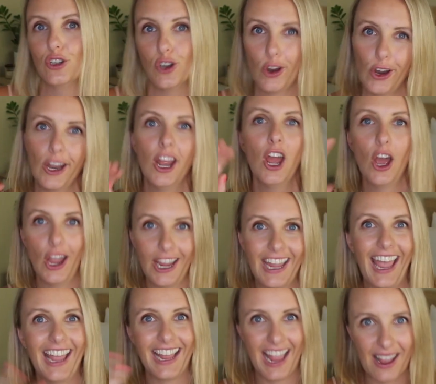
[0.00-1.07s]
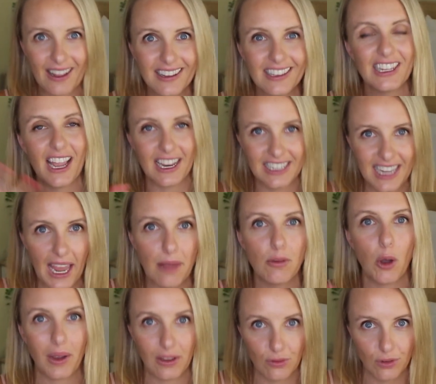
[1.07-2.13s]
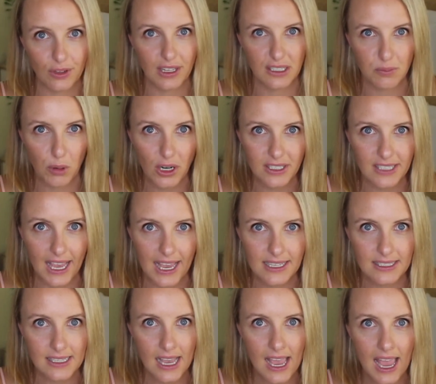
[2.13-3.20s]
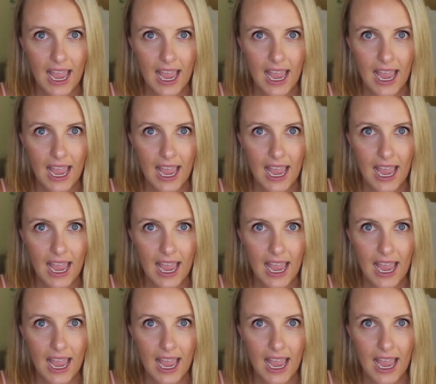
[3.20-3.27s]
No, okay, and keep going through this process.